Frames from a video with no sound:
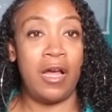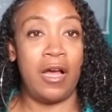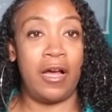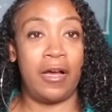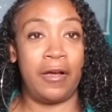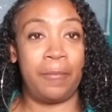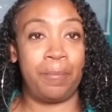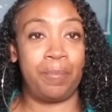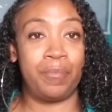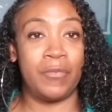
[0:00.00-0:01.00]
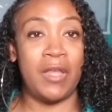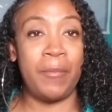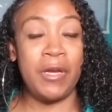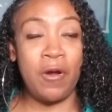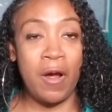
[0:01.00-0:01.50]
let me
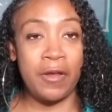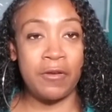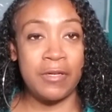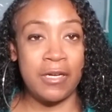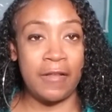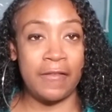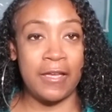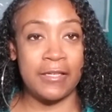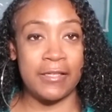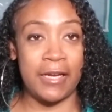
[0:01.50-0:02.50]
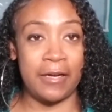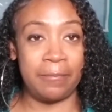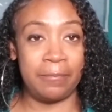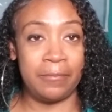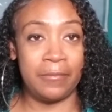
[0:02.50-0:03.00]
know how you did on the
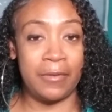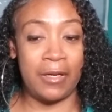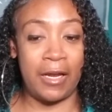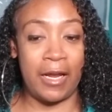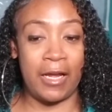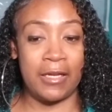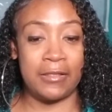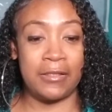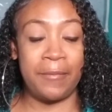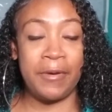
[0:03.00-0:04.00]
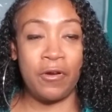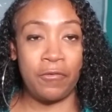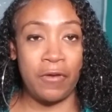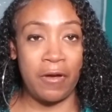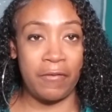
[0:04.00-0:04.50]
exam, and let me know if
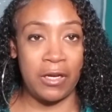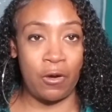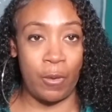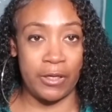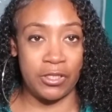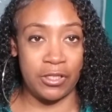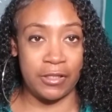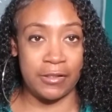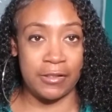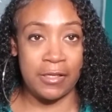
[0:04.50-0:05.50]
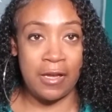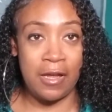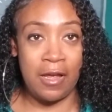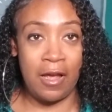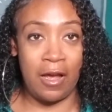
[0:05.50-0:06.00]
you have any questions.
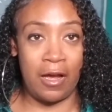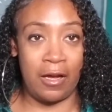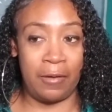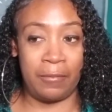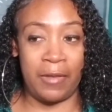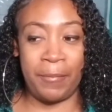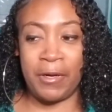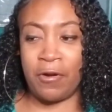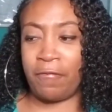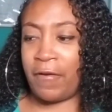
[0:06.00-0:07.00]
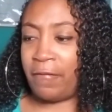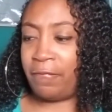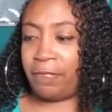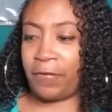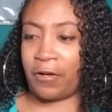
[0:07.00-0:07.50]
Let me know if I
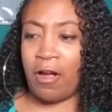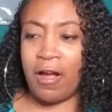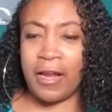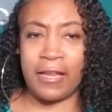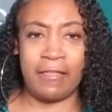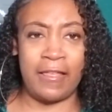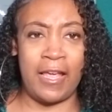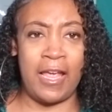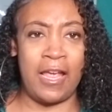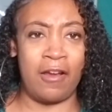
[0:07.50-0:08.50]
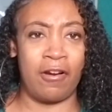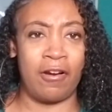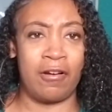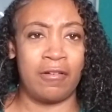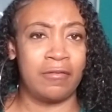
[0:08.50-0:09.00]
forgot anything,
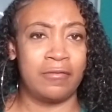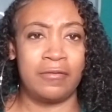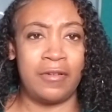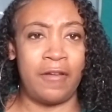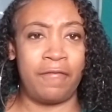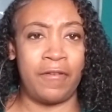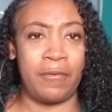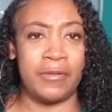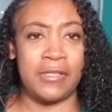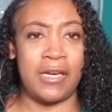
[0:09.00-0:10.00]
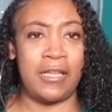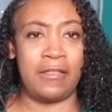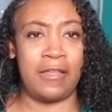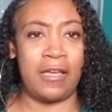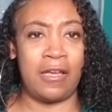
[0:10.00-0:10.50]
or if there was
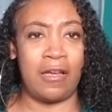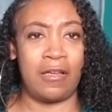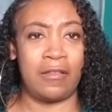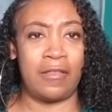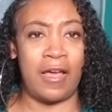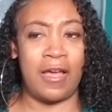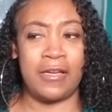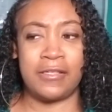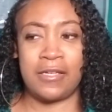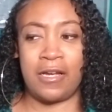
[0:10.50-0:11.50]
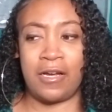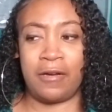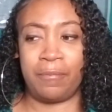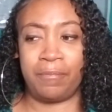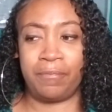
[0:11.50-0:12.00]
anything that
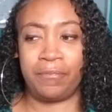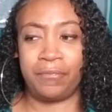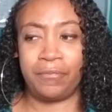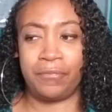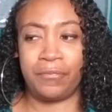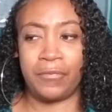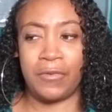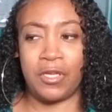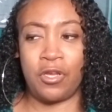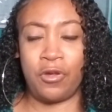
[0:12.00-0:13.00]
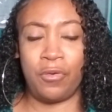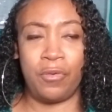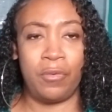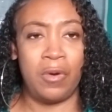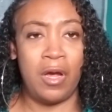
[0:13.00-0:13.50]

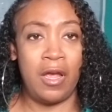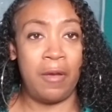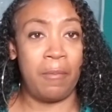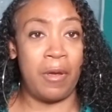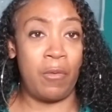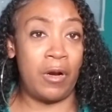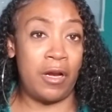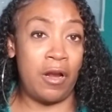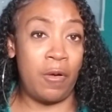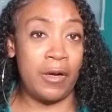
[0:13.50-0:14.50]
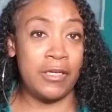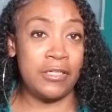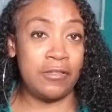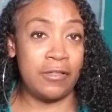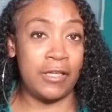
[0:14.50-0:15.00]
you may want to know
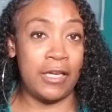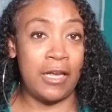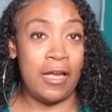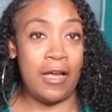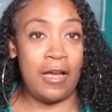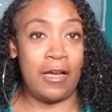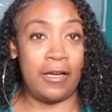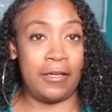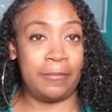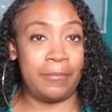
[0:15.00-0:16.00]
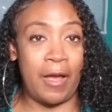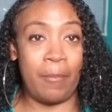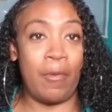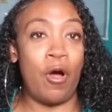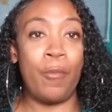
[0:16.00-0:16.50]
additionally.
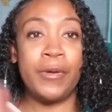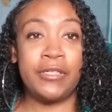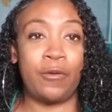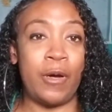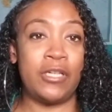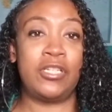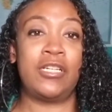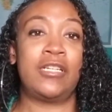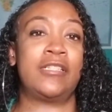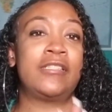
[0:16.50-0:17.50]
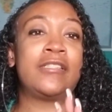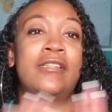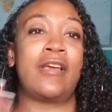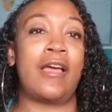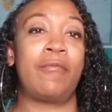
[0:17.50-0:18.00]
I'm open to questions.
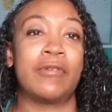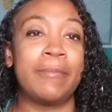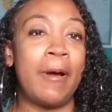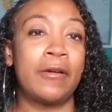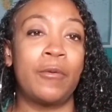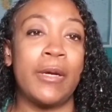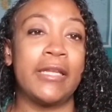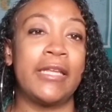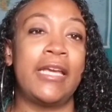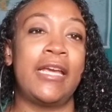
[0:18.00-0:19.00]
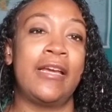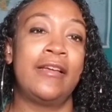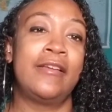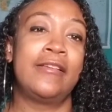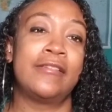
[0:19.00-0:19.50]
I respond quickly.
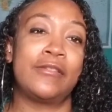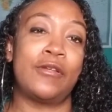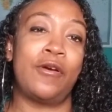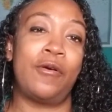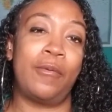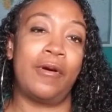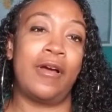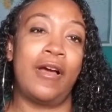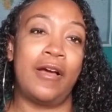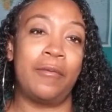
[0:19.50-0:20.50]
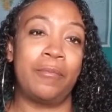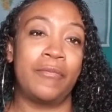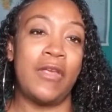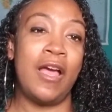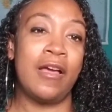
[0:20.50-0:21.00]
So,
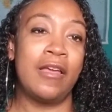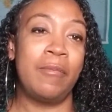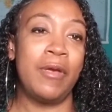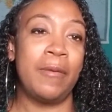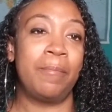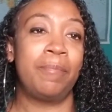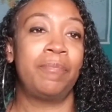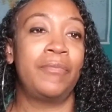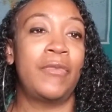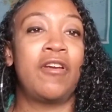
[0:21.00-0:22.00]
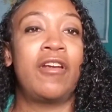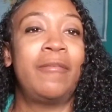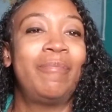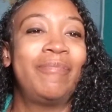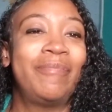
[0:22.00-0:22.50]
yeah, hit me up. All right.
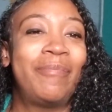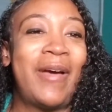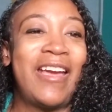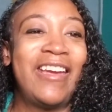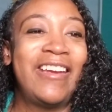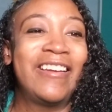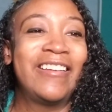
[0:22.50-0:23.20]
Bye.